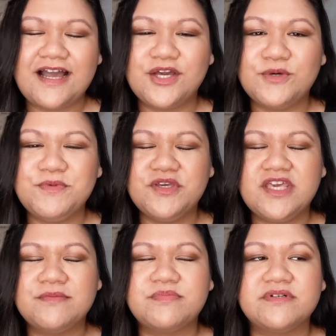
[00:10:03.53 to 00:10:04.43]
I hope you
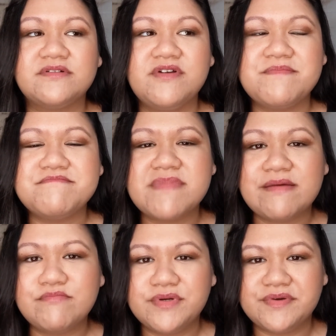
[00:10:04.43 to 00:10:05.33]
keep
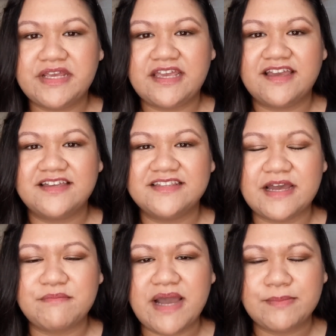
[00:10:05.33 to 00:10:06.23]
remembering
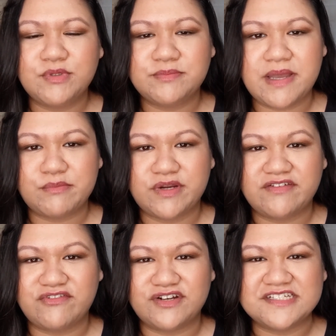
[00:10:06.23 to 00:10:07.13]
that Bible
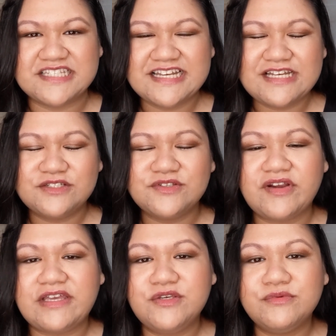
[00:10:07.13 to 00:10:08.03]
memory verse so
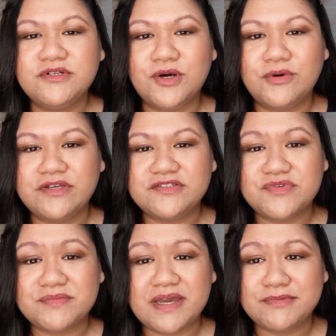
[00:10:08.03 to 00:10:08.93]
that you will
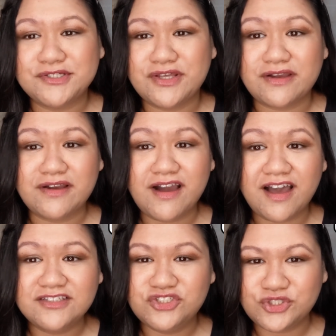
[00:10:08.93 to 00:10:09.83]
always remember that
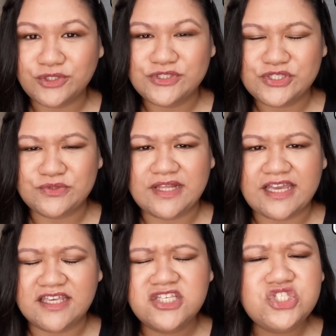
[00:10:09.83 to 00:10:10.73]
God chose you
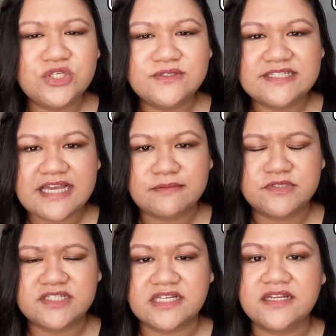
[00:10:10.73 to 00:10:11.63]
like He chose
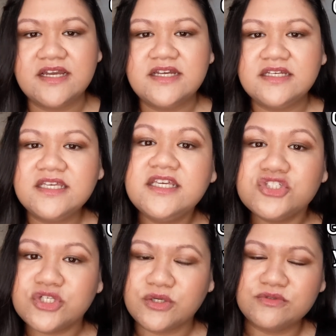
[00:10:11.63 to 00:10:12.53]
Samson. He
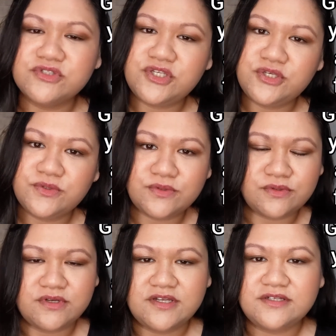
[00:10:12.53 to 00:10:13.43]
chose
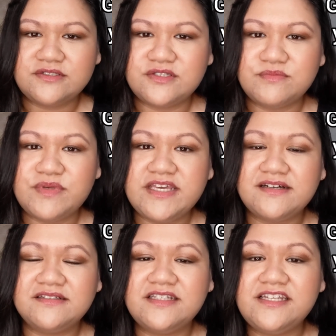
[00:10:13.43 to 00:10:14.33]
you to be
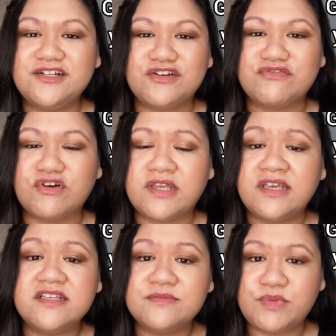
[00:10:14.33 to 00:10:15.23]
a leader for
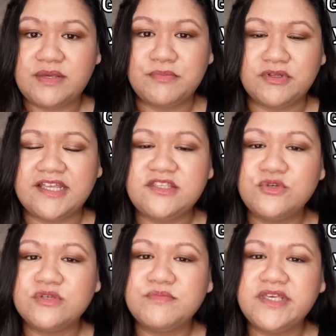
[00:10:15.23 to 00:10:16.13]
His people, and
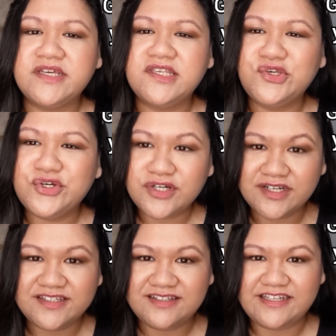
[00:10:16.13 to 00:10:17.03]
you can be a
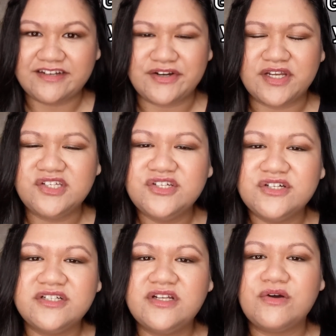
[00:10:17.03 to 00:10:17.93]
good leader, a
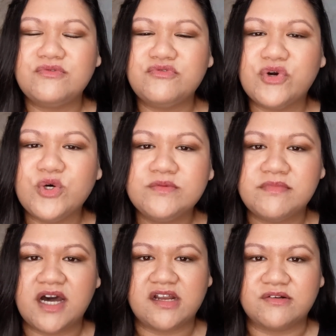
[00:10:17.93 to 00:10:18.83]
good role
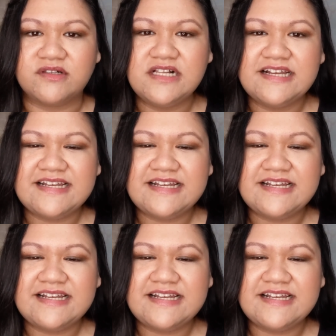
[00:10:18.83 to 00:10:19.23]
model